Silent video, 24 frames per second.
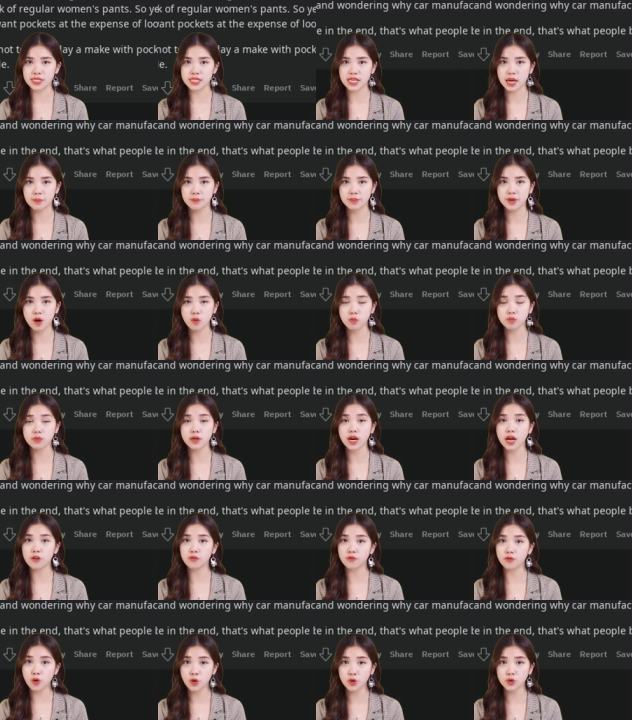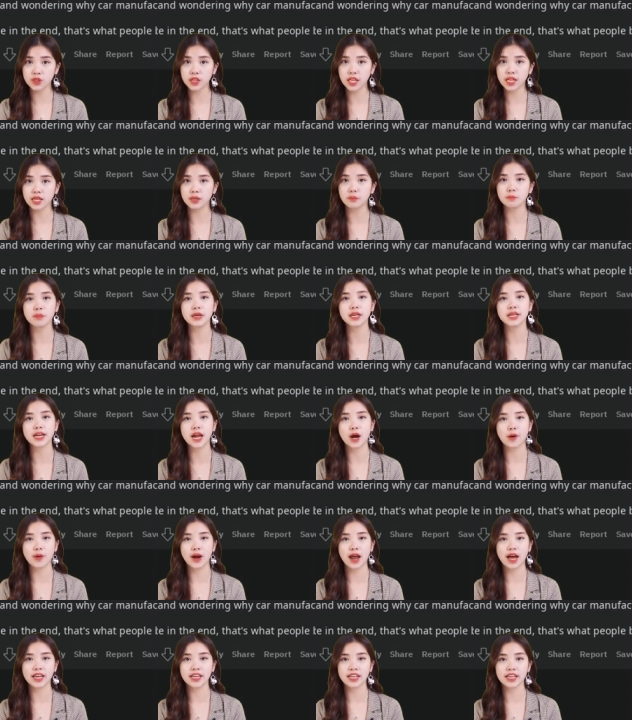The same reason why you hear
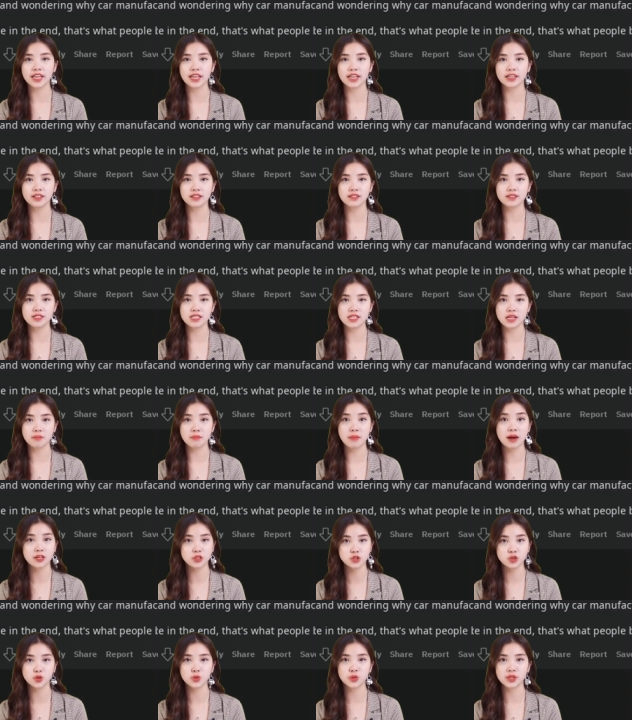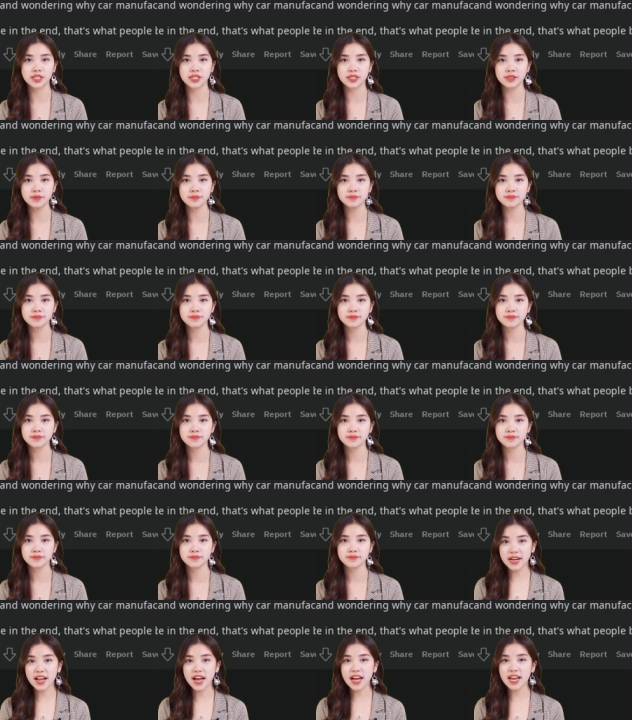so many people saying S U
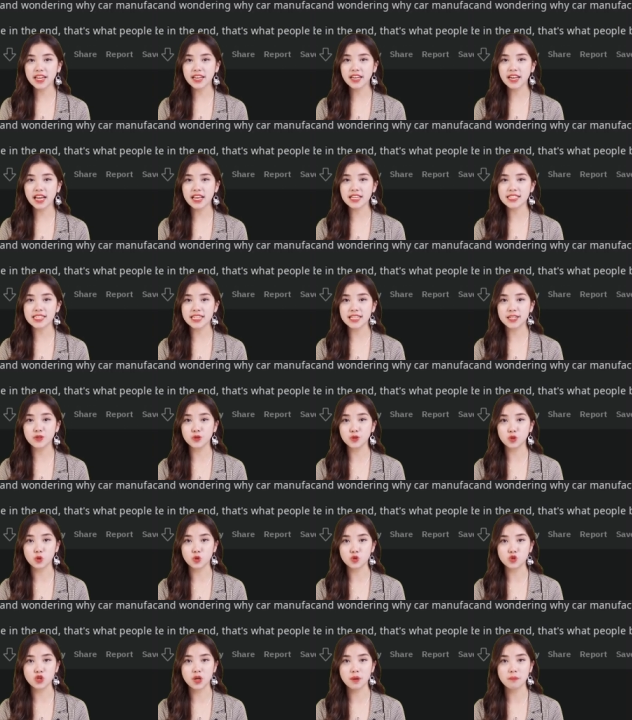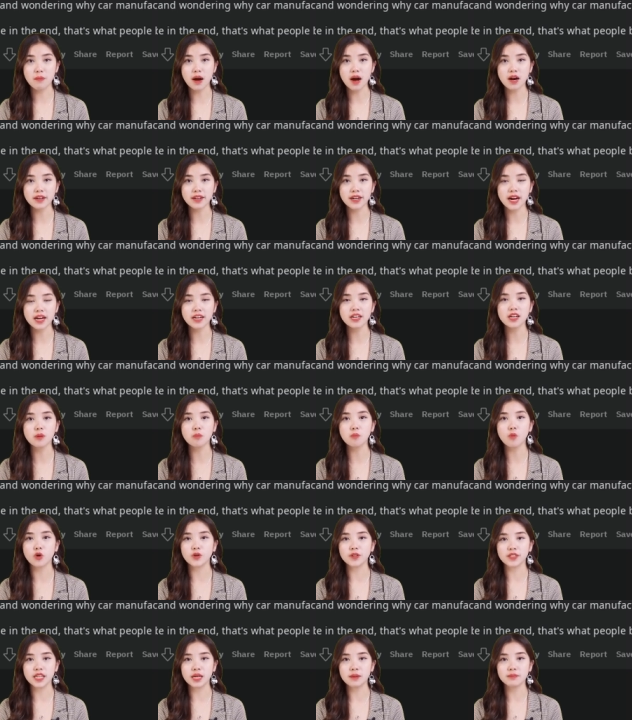Vs are ugly and stupid and
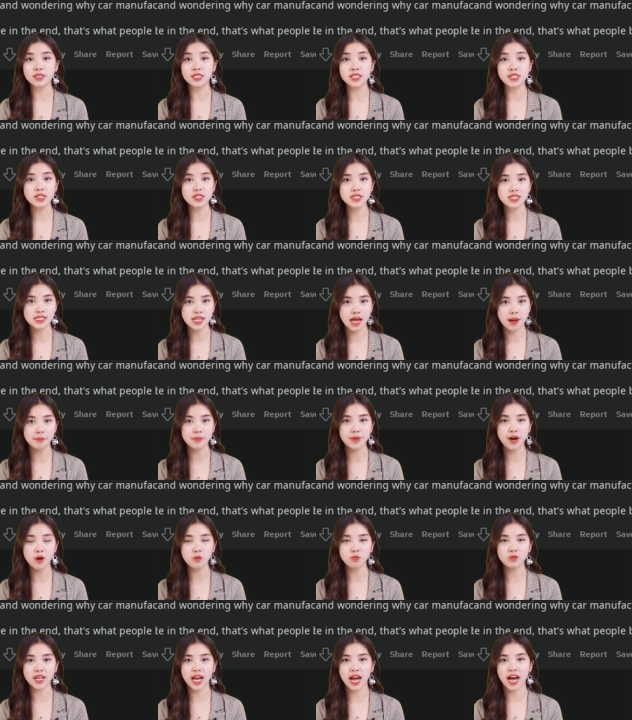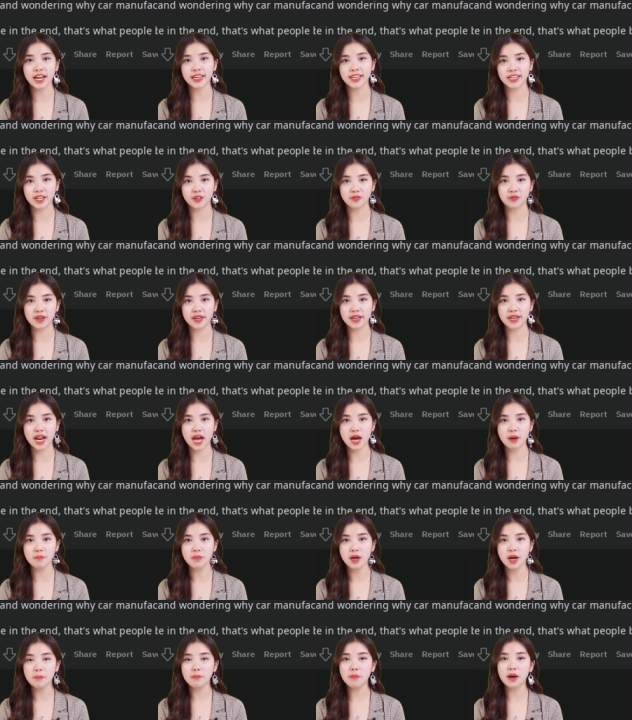wondering why car
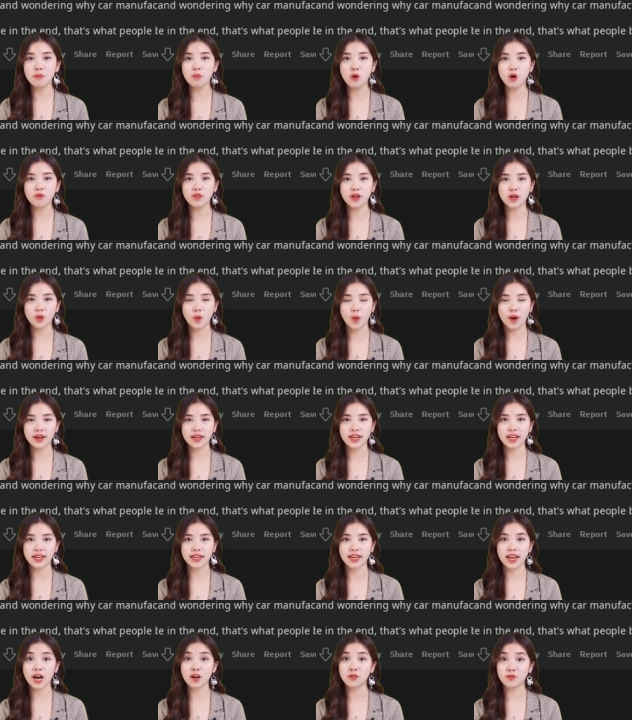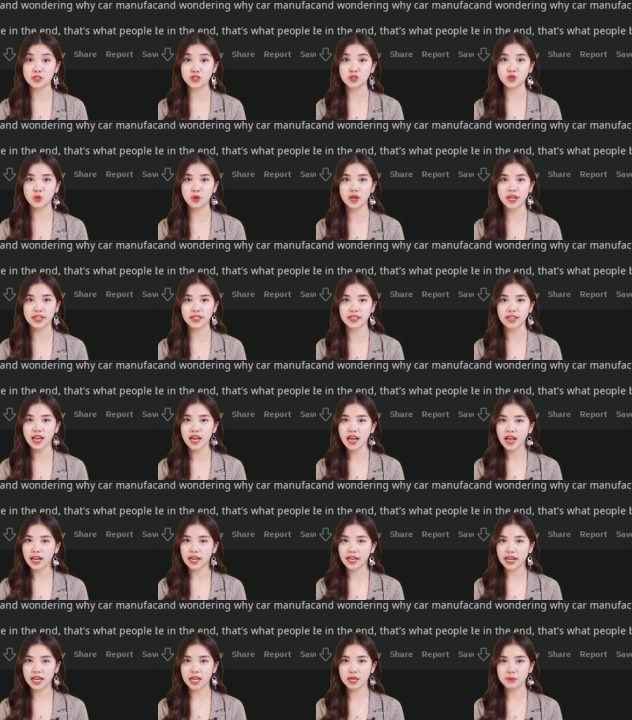manufacturers keep making so many
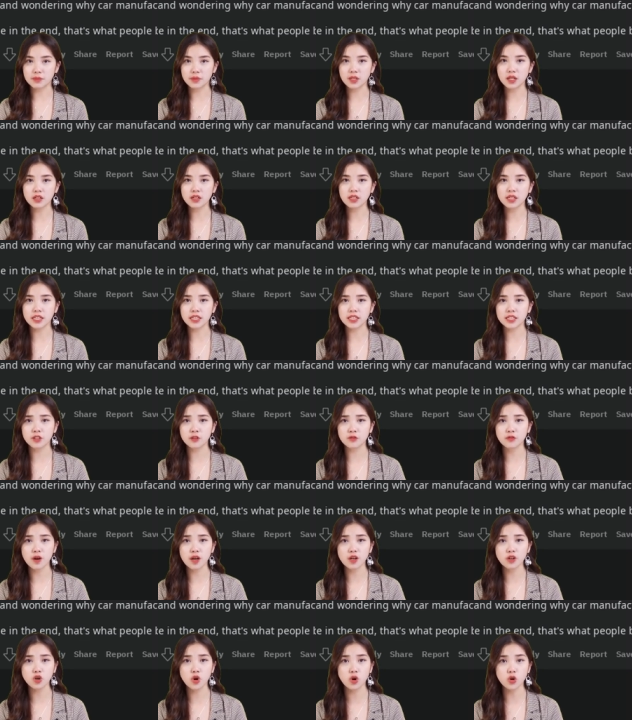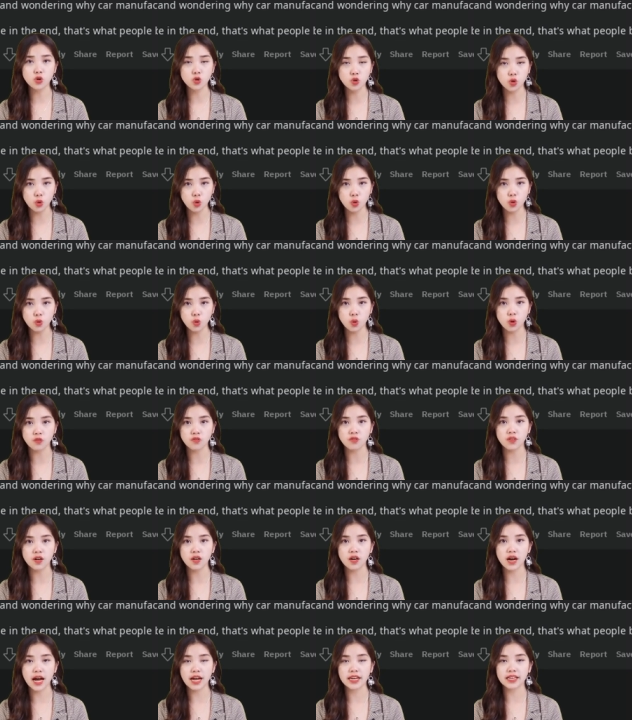of them. Because in the
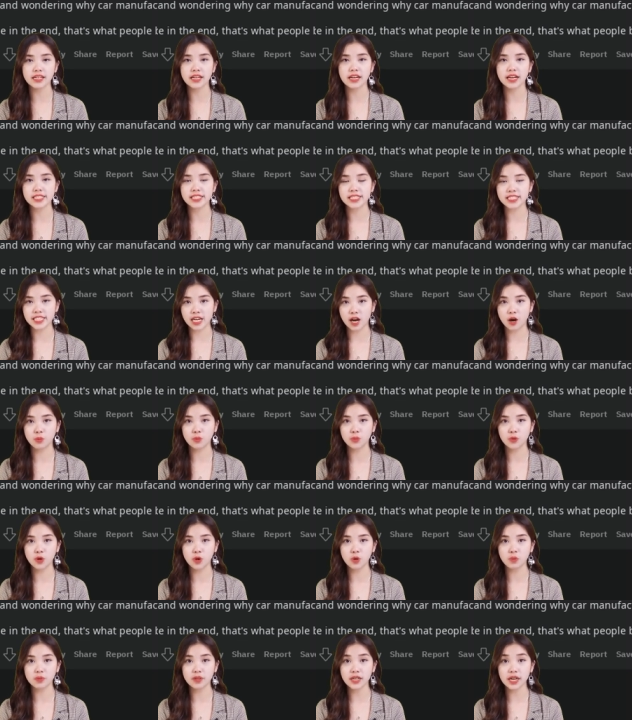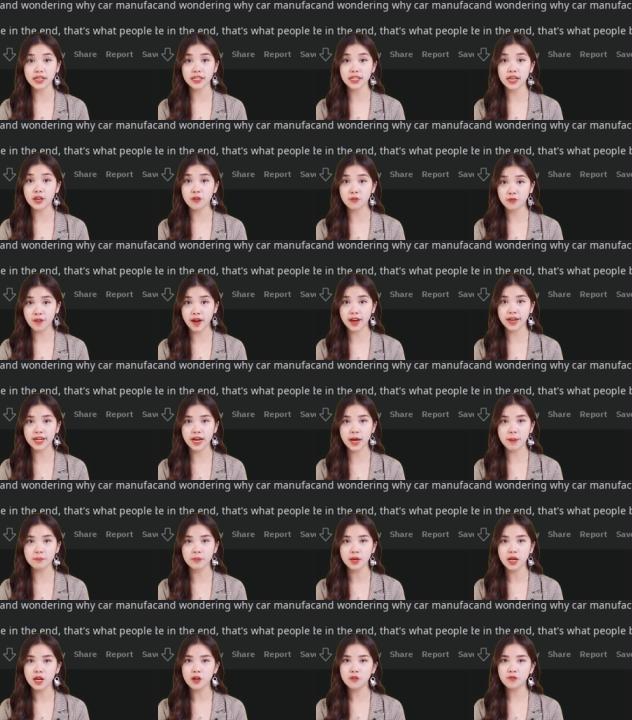end, that's what people buy the
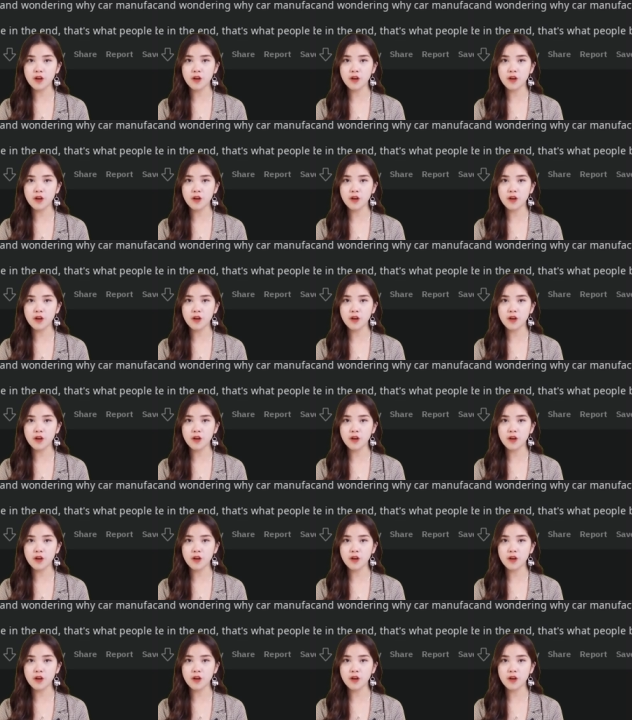most.